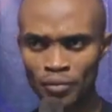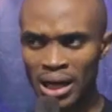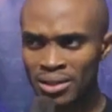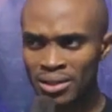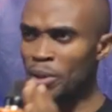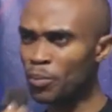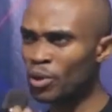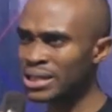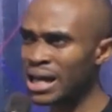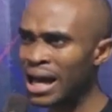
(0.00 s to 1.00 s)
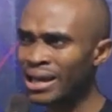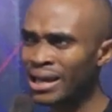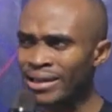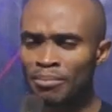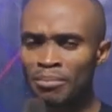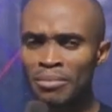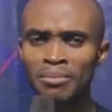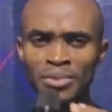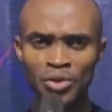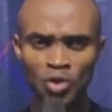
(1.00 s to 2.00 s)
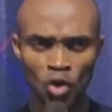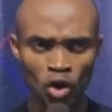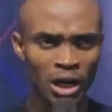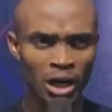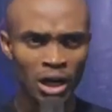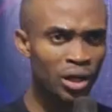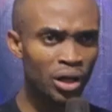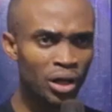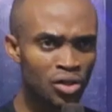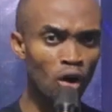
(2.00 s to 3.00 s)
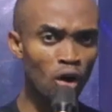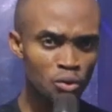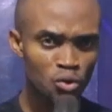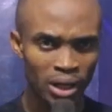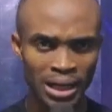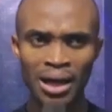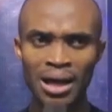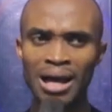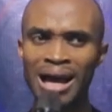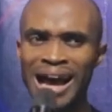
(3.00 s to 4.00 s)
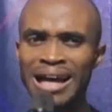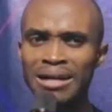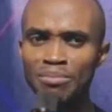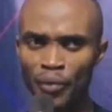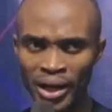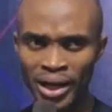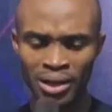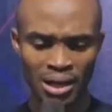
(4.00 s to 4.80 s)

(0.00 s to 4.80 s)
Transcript: People that are in geographical location come together and pray